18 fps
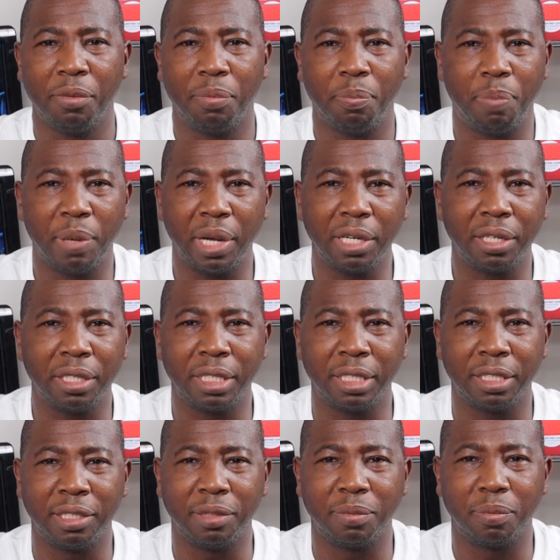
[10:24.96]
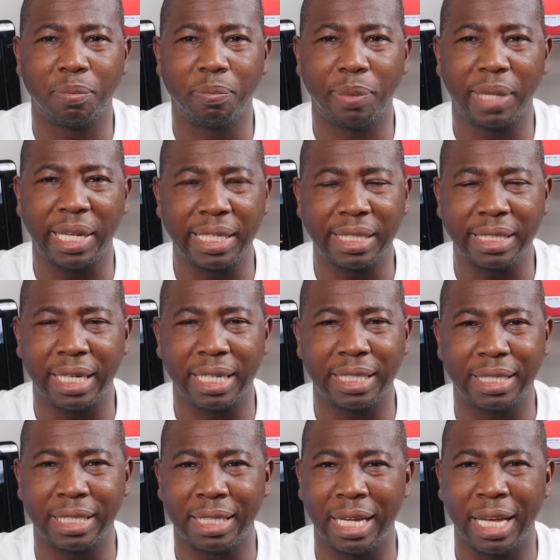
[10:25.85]
better than
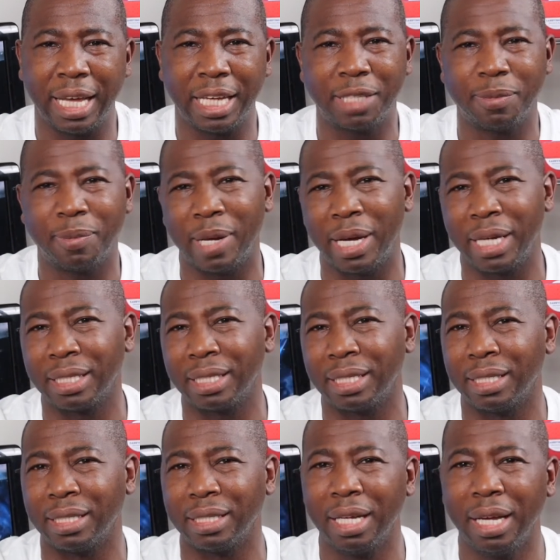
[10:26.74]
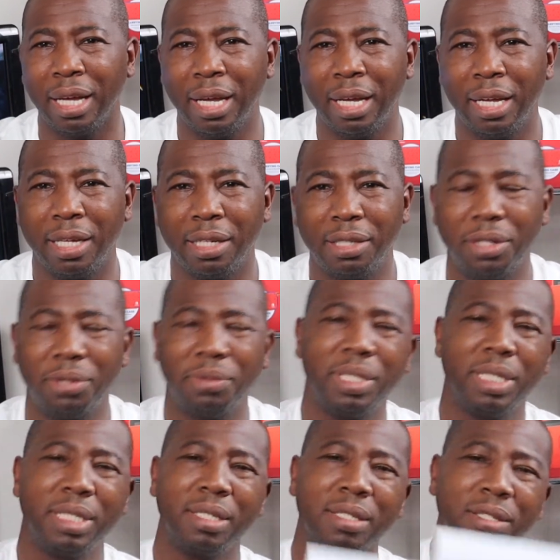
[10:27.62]
PlayStation and Xbox. And dude,
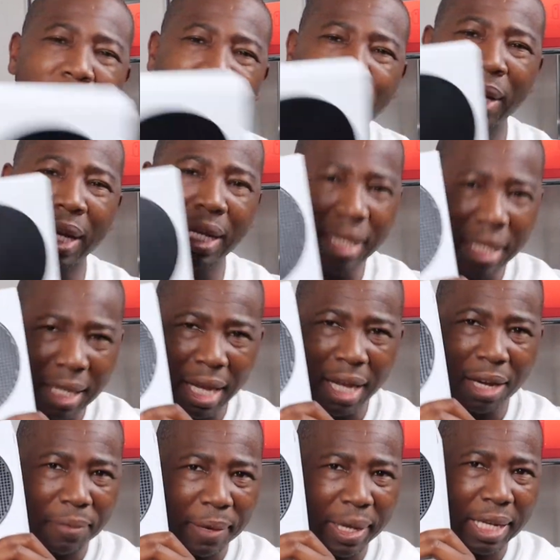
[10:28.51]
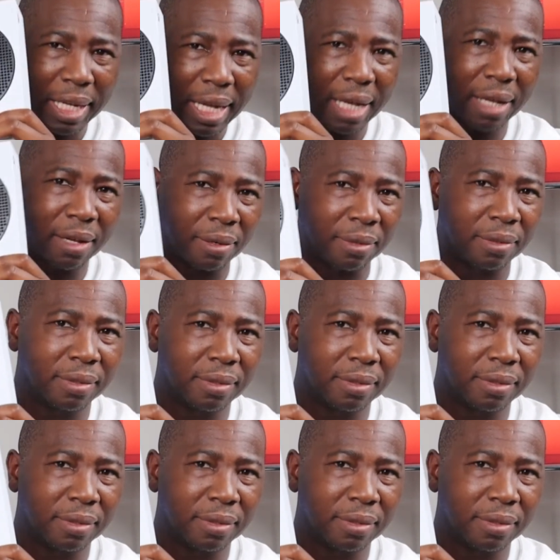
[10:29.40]
this is $299 right now.